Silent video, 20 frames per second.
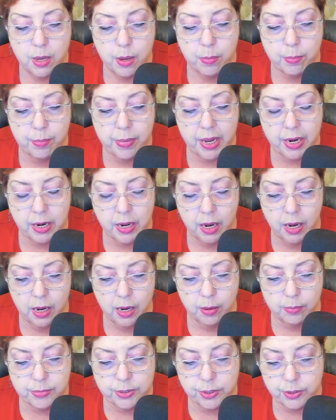But
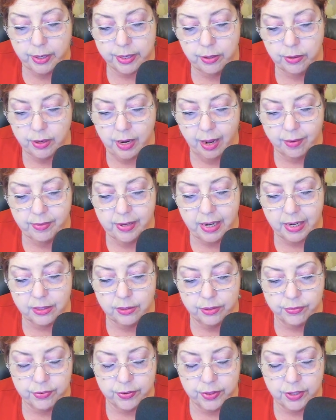so I've got to
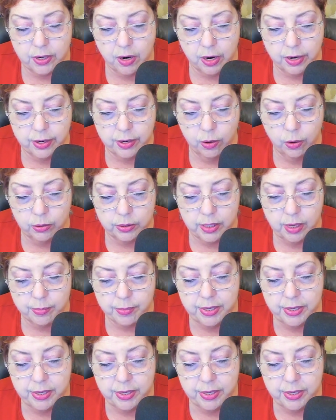look for the card to hold up.